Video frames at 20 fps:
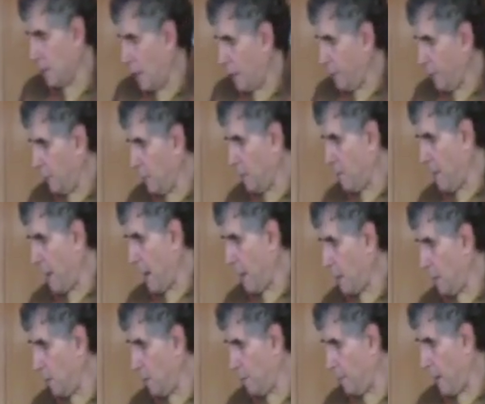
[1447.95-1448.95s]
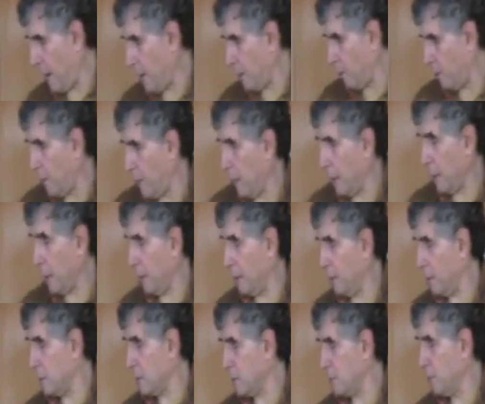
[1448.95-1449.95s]
nothing the matter, by the way, in
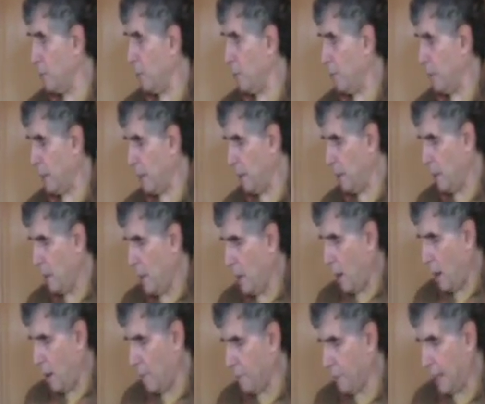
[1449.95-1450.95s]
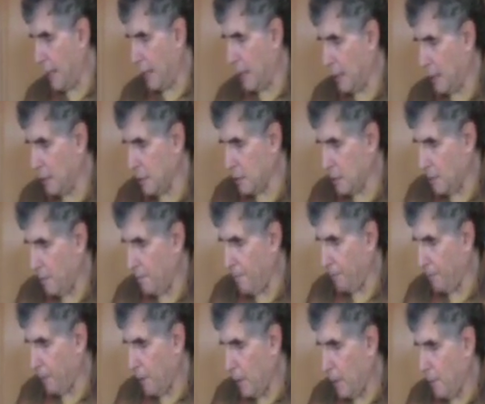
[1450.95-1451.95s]
the smoothie of getting some
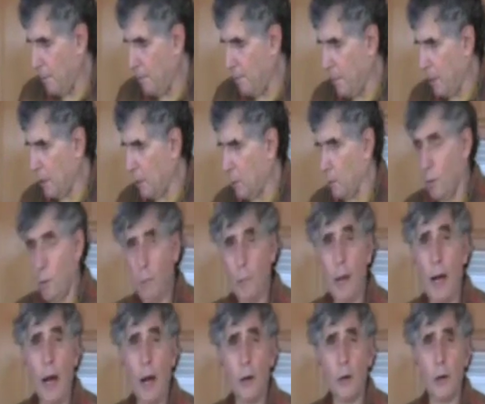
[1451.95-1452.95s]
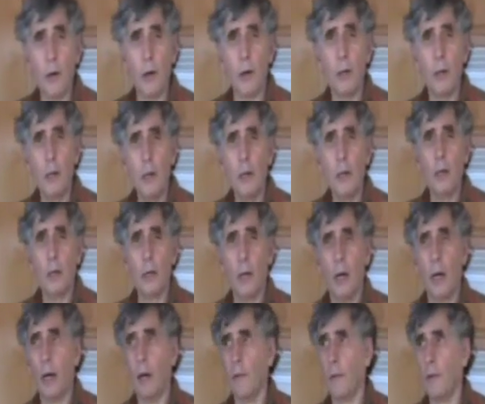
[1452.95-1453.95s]
mineral powder.
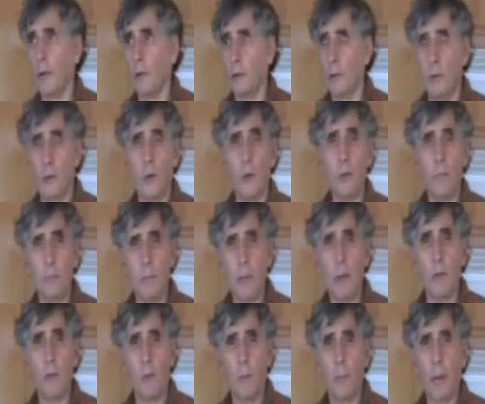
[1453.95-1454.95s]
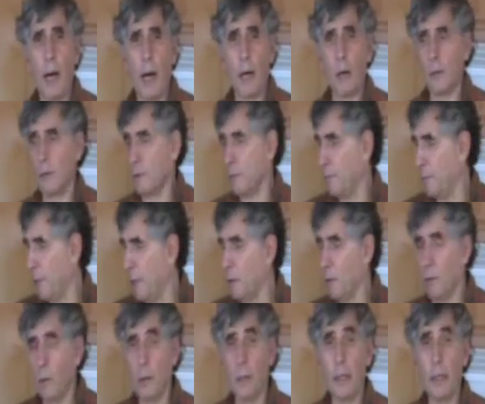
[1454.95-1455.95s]
There's good mineral powders,
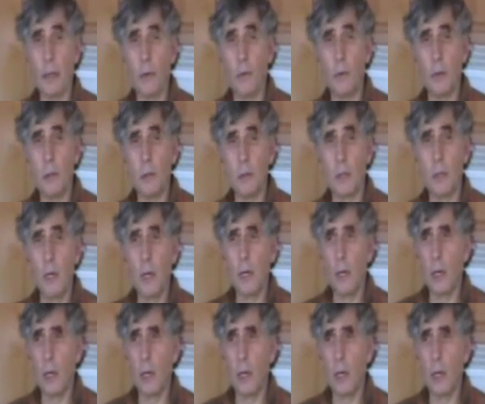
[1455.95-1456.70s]
mineral liquids.